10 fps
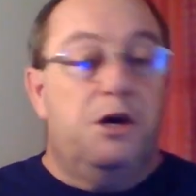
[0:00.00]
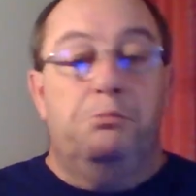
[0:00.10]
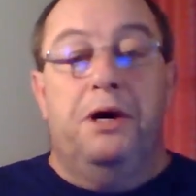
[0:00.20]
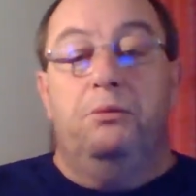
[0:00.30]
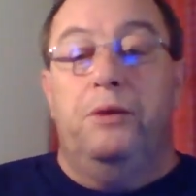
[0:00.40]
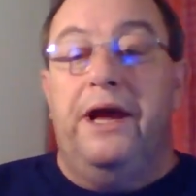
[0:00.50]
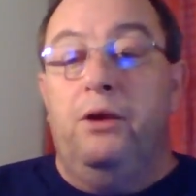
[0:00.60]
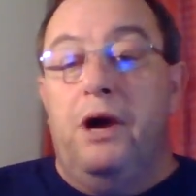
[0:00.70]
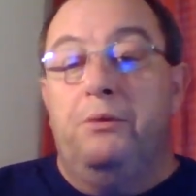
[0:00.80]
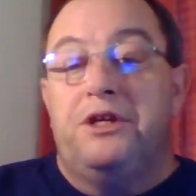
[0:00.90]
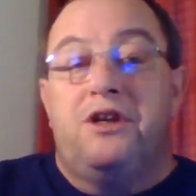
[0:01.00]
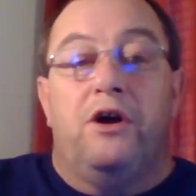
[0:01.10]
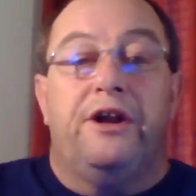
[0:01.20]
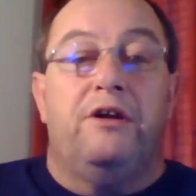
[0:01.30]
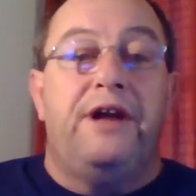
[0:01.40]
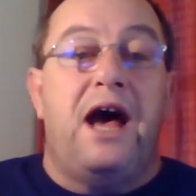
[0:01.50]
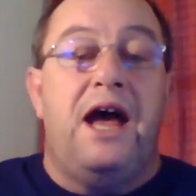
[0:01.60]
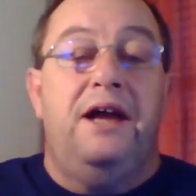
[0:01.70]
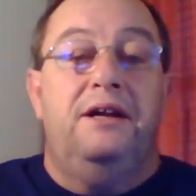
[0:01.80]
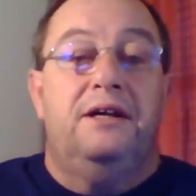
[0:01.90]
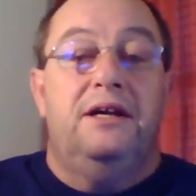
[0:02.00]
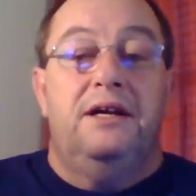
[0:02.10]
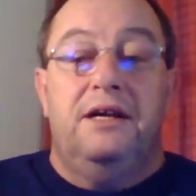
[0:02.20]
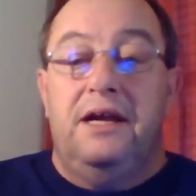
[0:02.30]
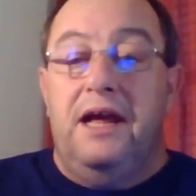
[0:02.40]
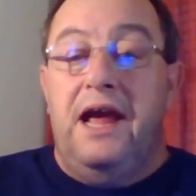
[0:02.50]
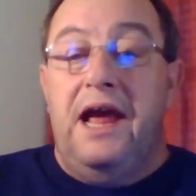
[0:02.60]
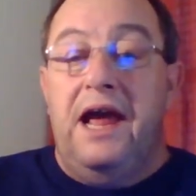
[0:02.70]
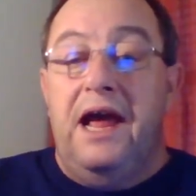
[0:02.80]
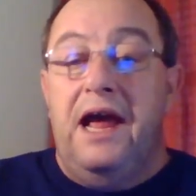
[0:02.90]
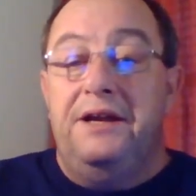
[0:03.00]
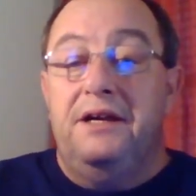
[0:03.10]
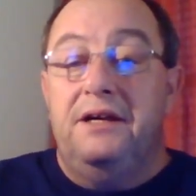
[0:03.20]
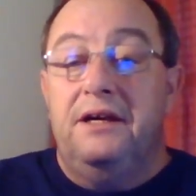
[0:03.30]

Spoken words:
But anyway, we started our diet, and